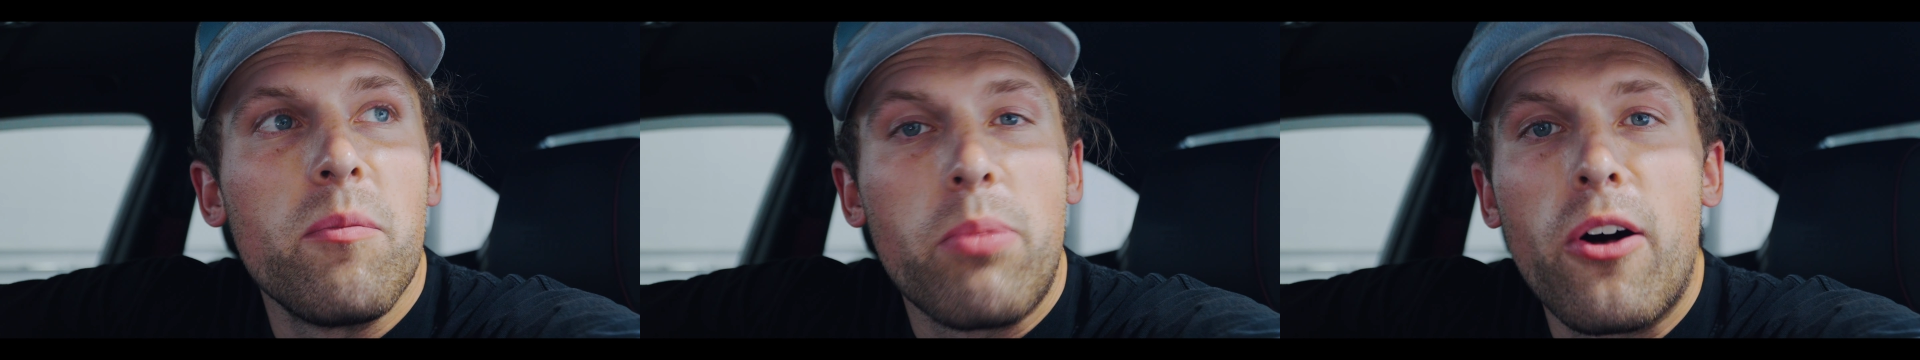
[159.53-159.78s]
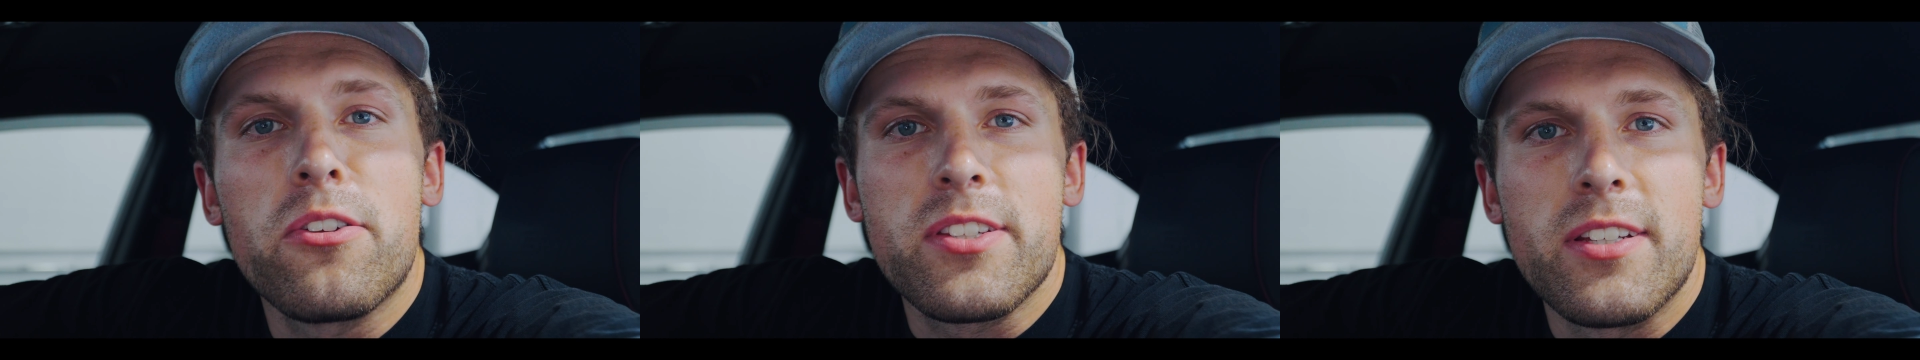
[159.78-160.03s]

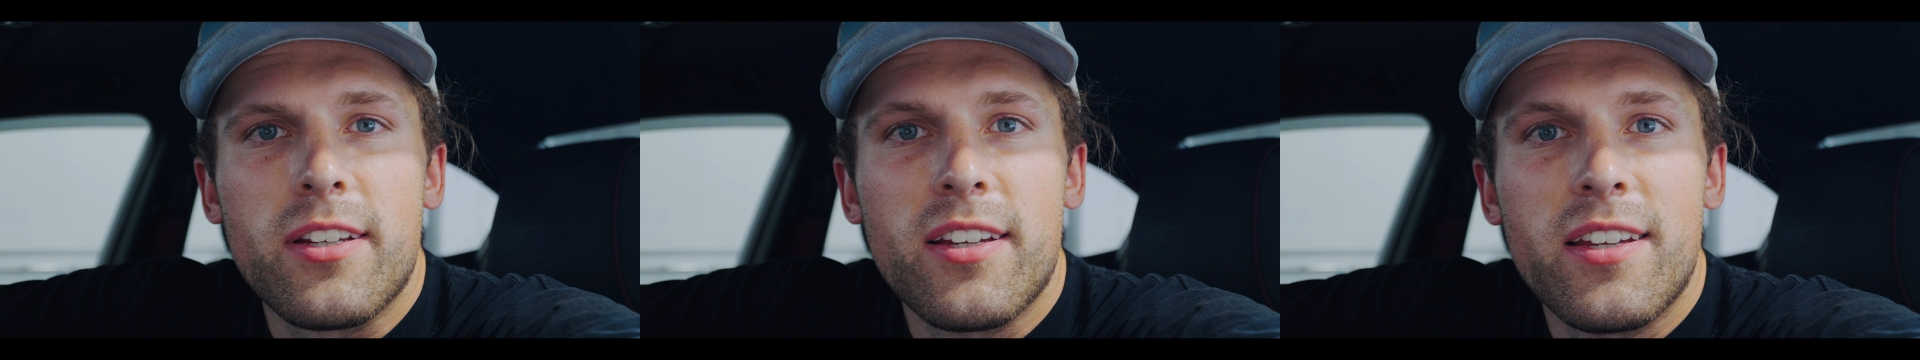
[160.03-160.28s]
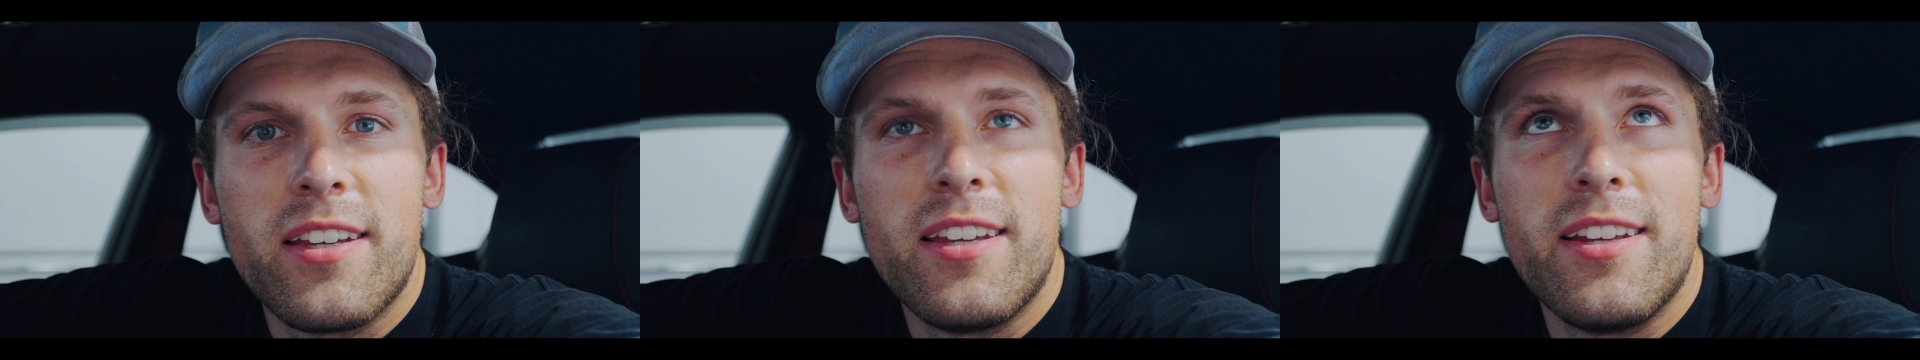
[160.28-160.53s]
pulsing,
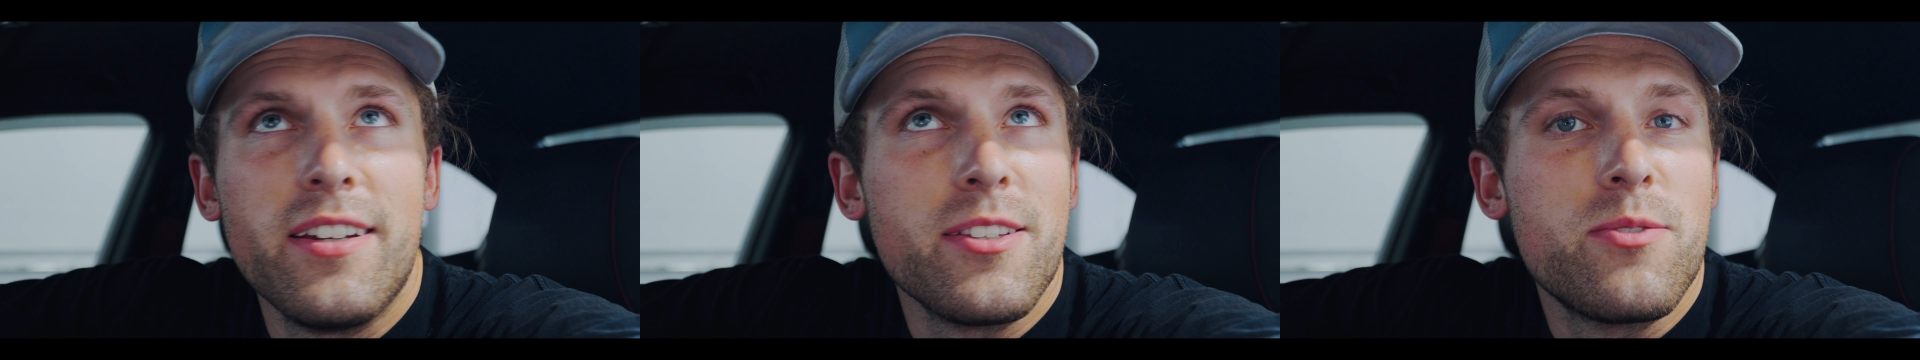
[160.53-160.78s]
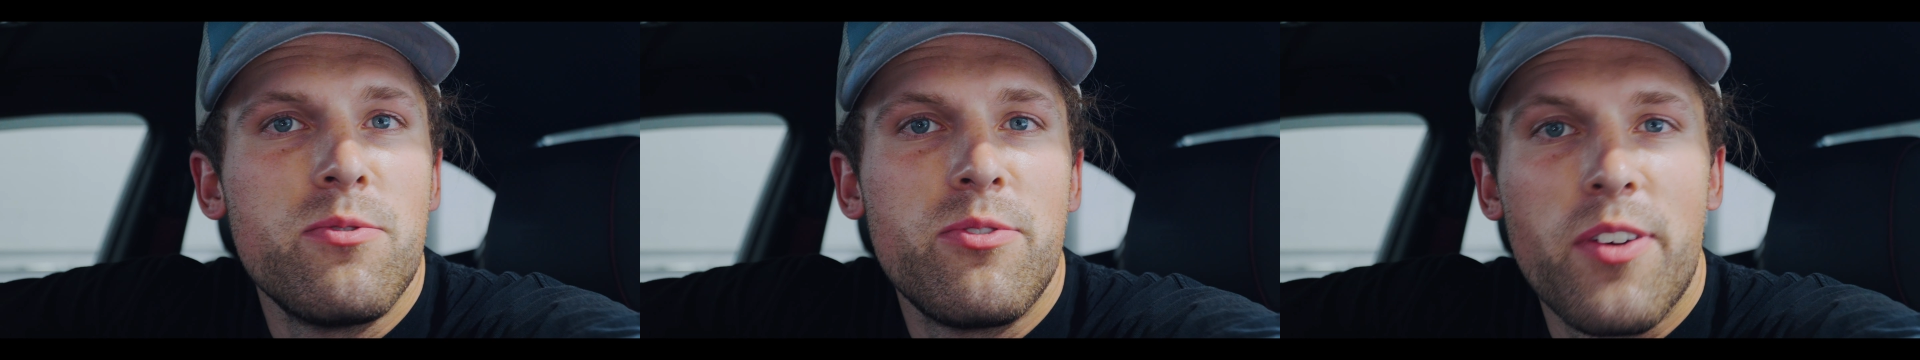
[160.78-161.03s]
and
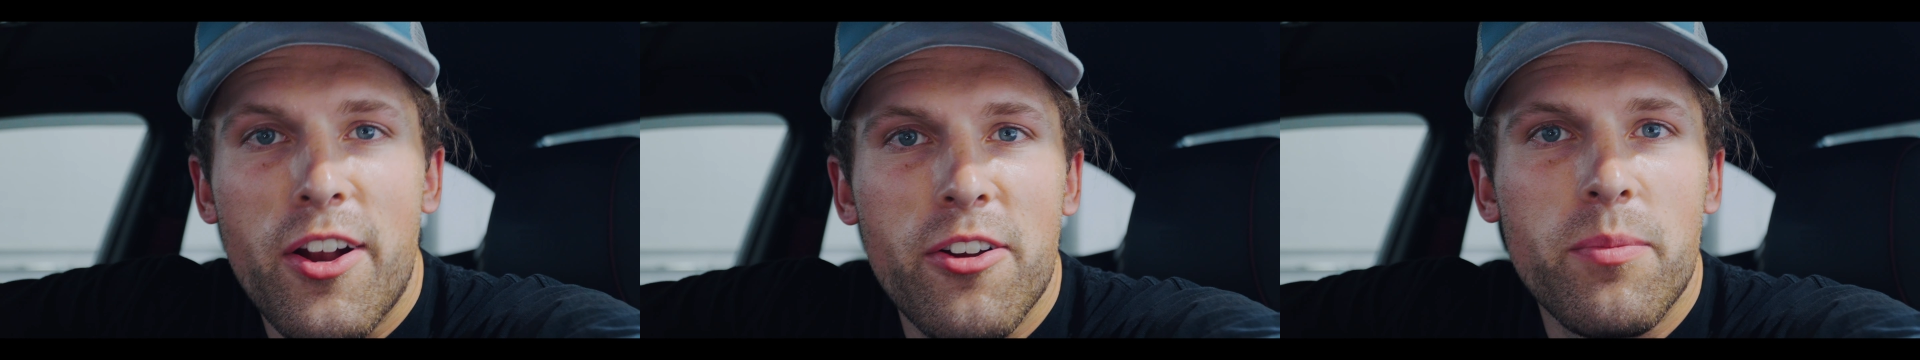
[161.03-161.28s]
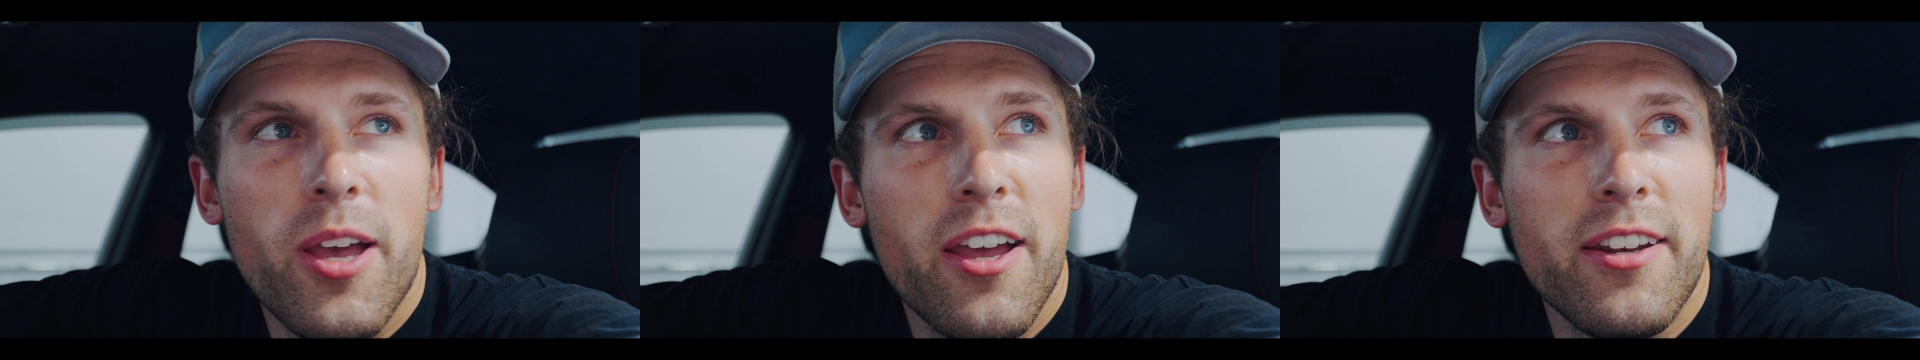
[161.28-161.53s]
it's
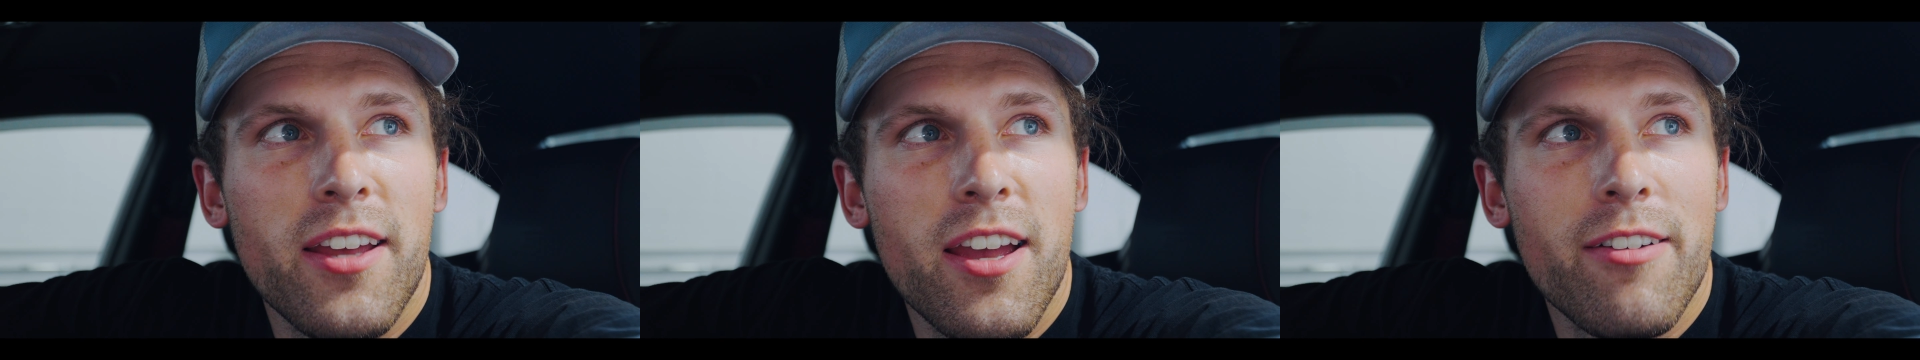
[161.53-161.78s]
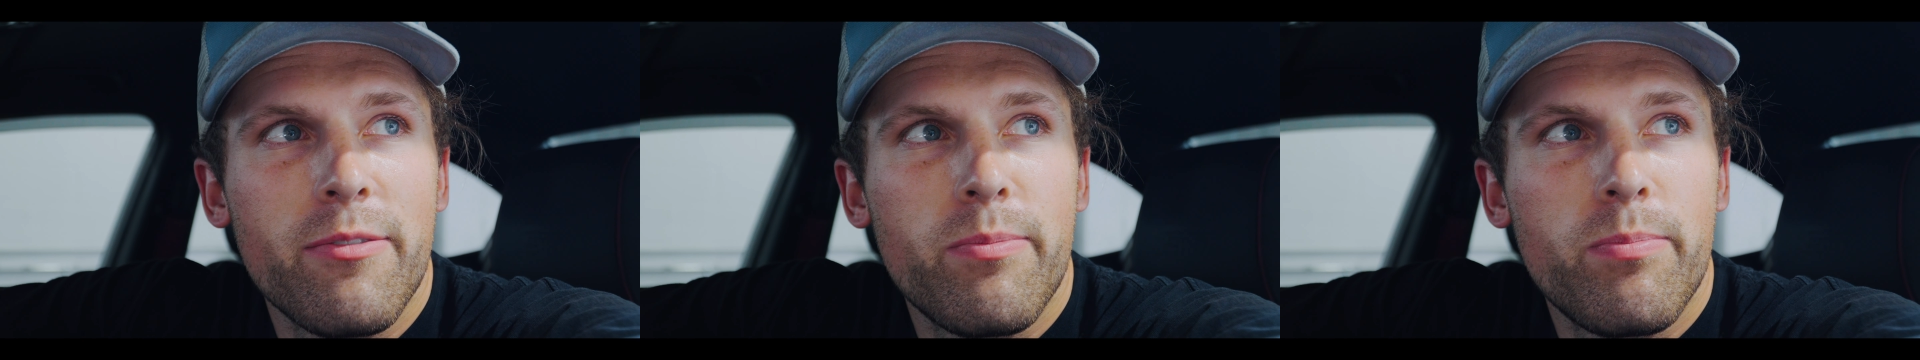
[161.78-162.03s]
very bad to have